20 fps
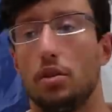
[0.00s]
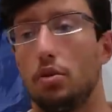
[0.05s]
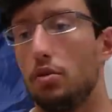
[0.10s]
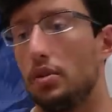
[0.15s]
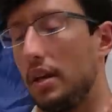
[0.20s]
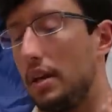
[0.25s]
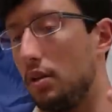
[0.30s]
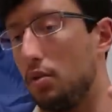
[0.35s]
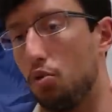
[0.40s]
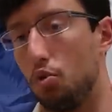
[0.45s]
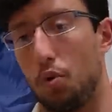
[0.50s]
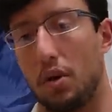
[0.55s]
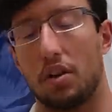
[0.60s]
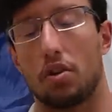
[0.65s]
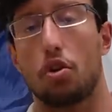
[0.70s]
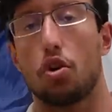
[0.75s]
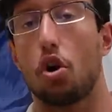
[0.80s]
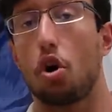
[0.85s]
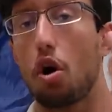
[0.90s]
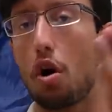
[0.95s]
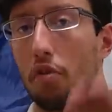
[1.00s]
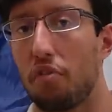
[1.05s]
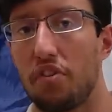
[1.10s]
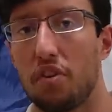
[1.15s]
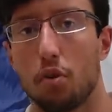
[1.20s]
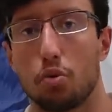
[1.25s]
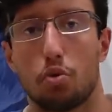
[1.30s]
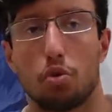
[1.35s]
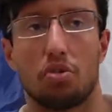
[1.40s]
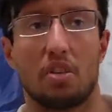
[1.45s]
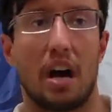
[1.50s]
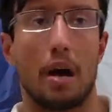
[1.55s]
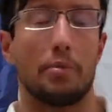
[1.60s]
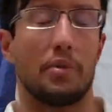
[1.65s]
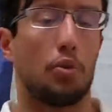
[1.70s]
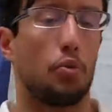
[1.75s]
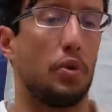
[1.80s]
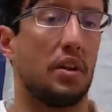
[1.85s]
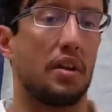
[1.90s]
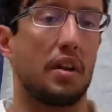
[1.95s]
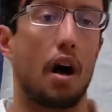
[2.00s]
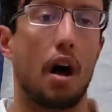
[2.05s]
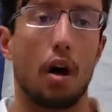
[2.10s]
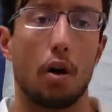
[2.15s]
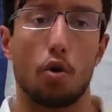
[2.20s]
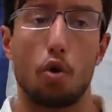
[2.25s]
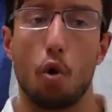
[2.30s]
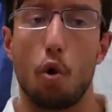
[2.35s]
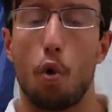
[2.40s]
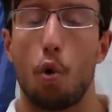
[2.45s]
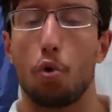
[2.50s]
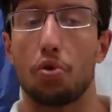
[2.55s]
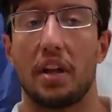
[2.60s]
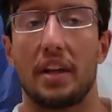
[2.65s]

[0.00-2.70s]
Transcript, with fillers: they drink coffee all the time, they drink alcohol,